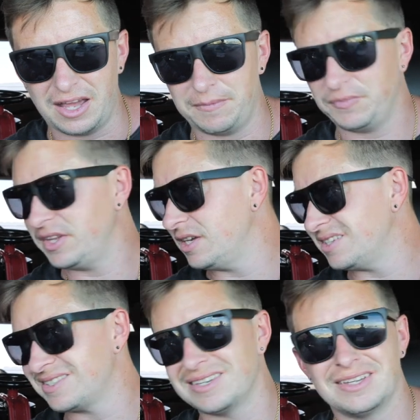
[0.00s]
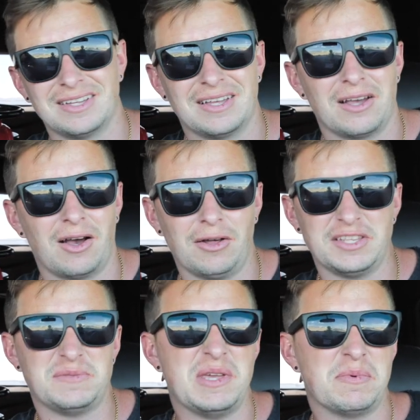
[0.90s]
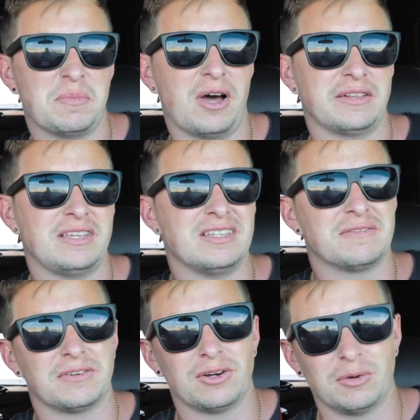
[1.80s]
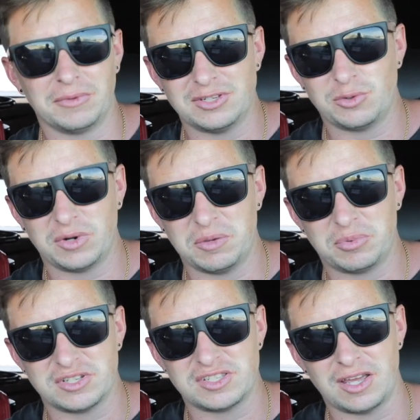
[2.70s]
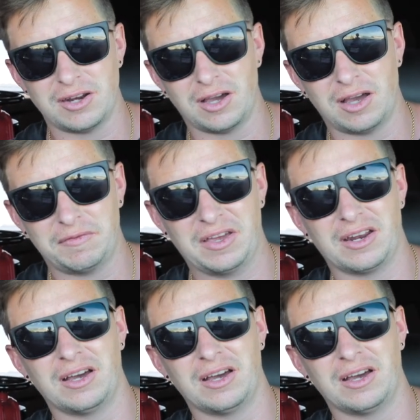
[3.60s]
at is all these people bought these for only 20% off at